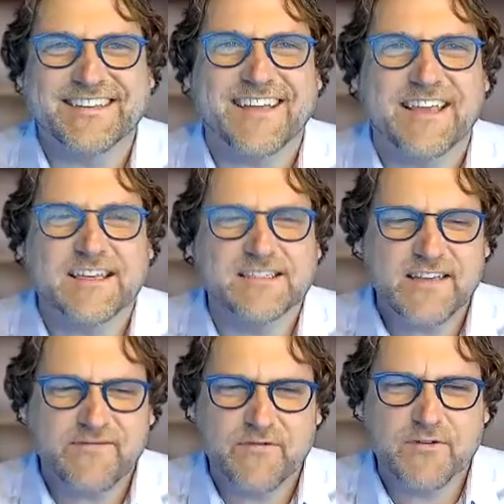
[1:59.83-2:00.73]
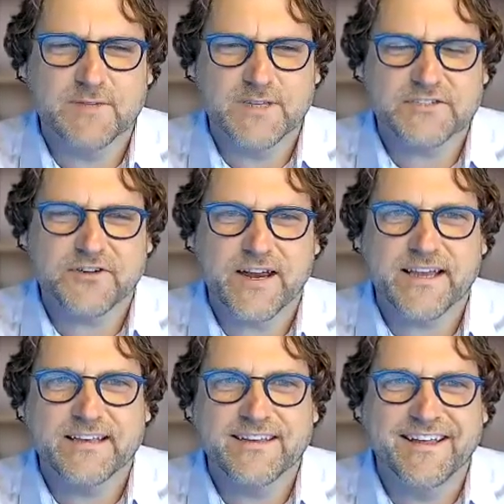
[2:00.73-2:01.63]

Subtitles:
He's like, is he formally trained?